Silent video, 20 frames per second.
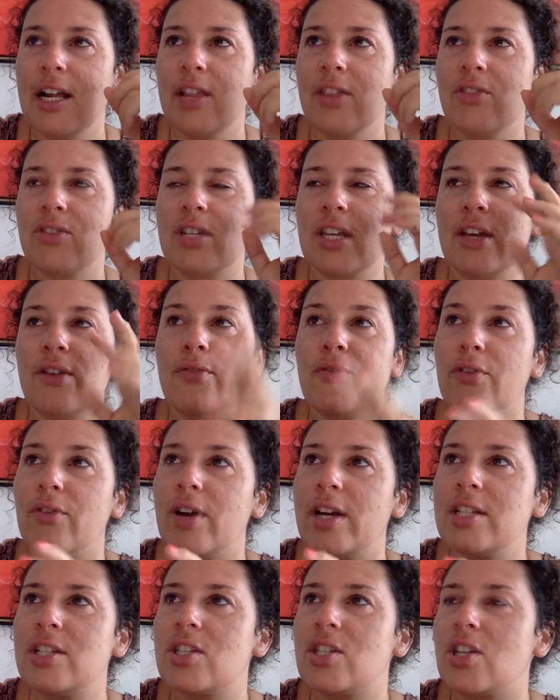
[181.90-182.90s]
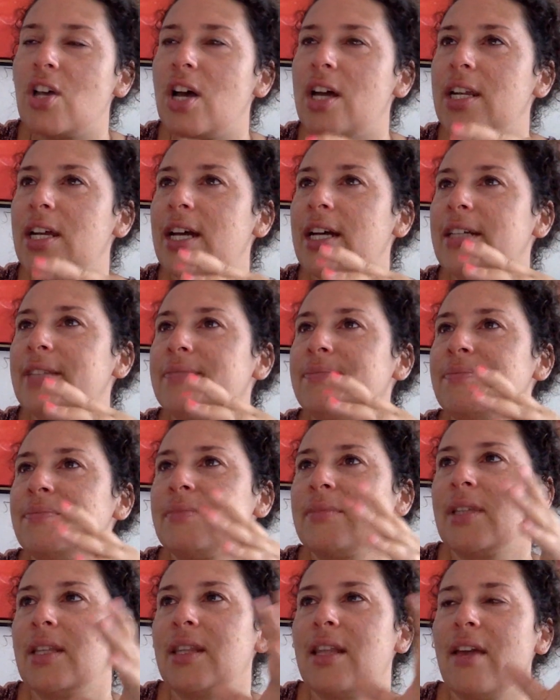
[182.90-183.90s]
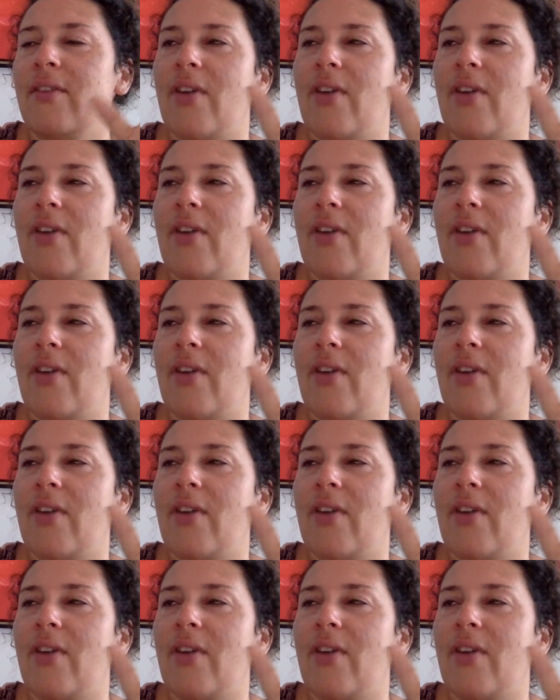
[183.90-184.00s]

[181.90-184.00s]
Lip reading: There's an infrared sauna. They